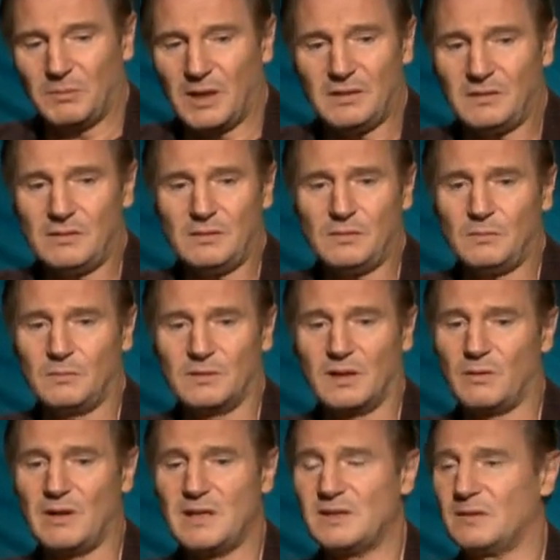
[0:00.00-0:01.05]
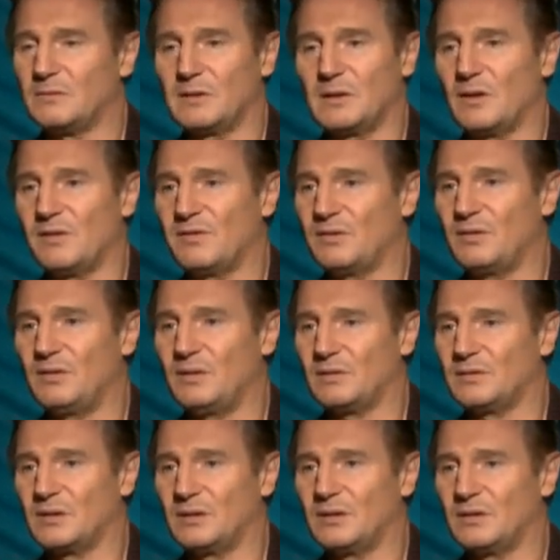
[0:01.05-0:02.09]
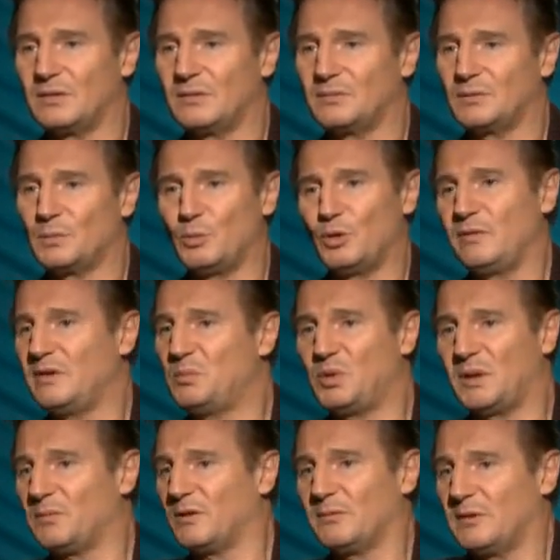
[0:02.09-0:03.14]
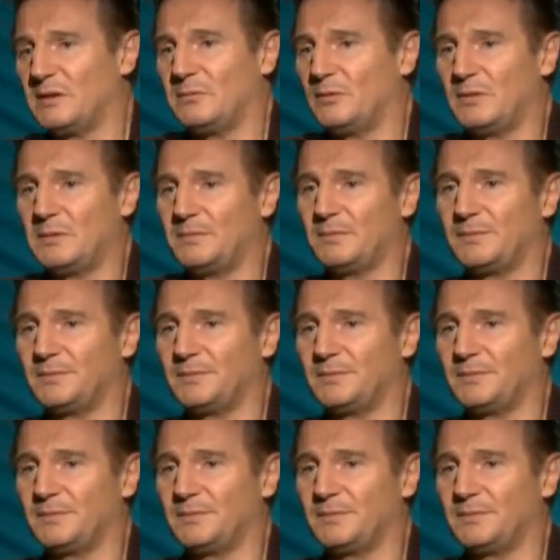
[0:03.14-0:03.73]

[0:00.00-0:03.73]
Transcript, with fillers: I don't know. We're crazy. We got through it. You know, we're movie people. We we.